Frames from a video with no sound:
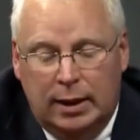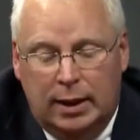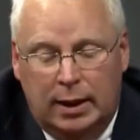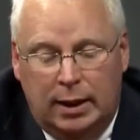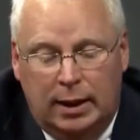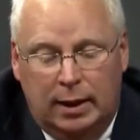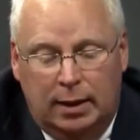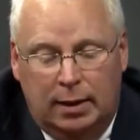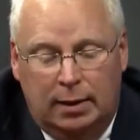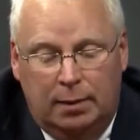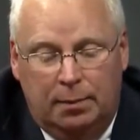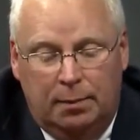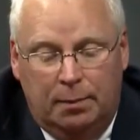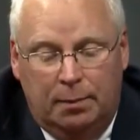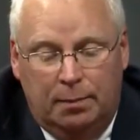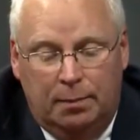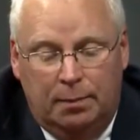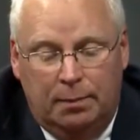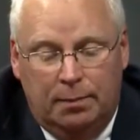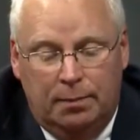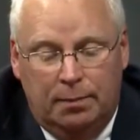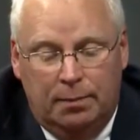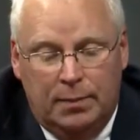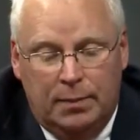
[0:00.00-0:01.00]

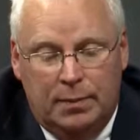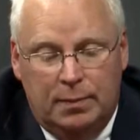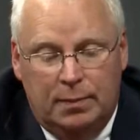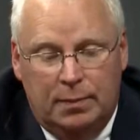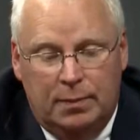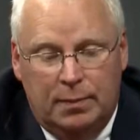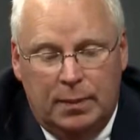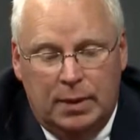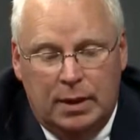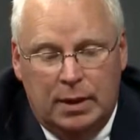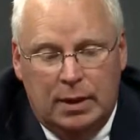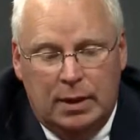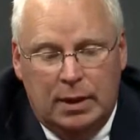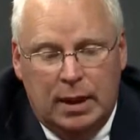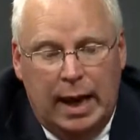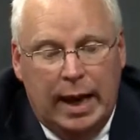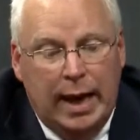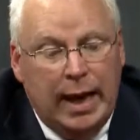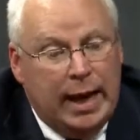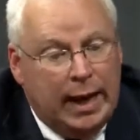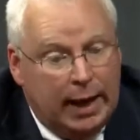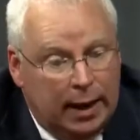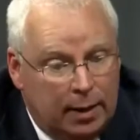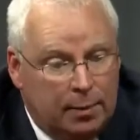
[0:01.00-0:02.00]

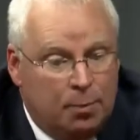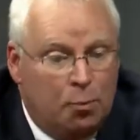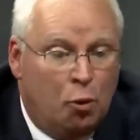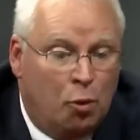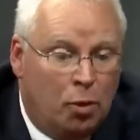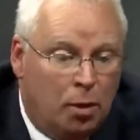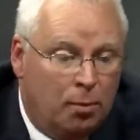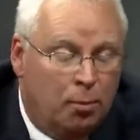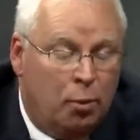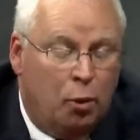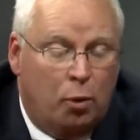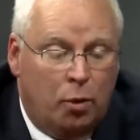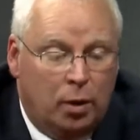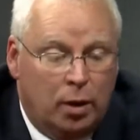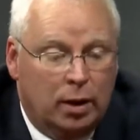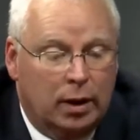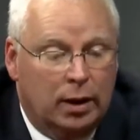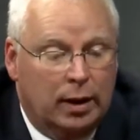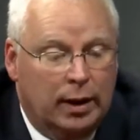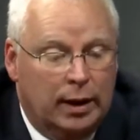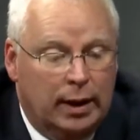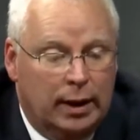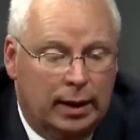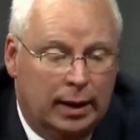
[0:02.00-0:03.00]
And more
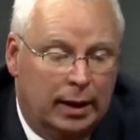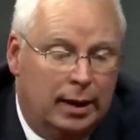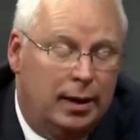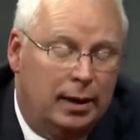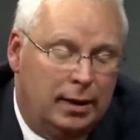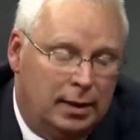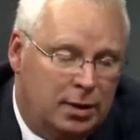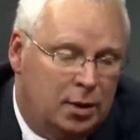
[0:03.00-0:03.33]
importantly,